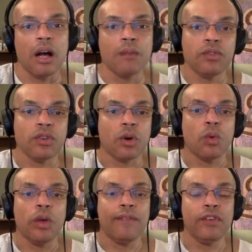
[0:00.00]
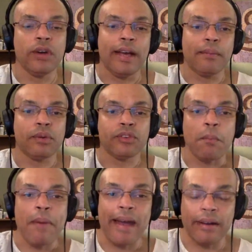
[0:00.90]
So if you're able to
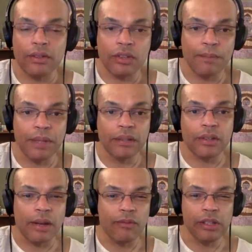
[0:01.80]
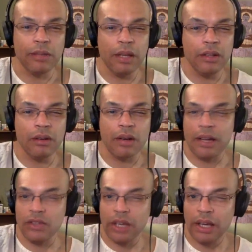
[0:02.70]
parrot something, does it really mean you're
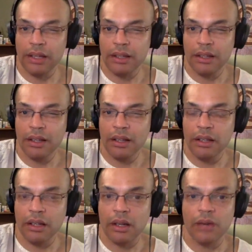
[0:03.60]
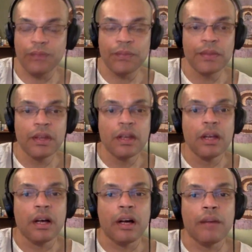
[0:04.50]
educated?
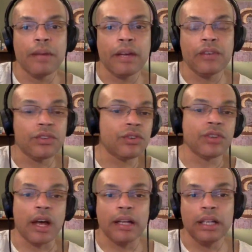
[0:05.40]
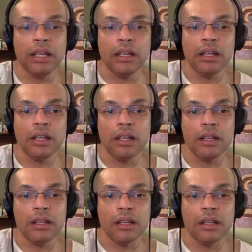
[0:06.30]
Because this society
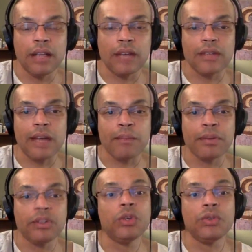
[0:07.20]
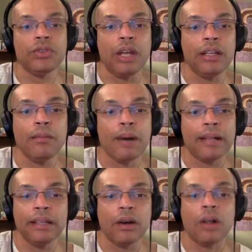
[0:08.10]
has not produced
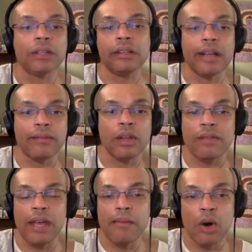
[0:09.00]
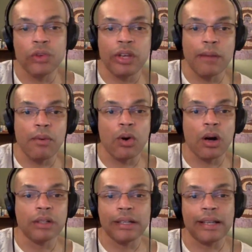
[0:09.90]
anybody on the level of the Imhotep
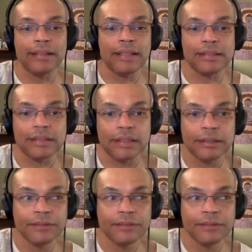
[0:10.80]
or Nikola Tesla.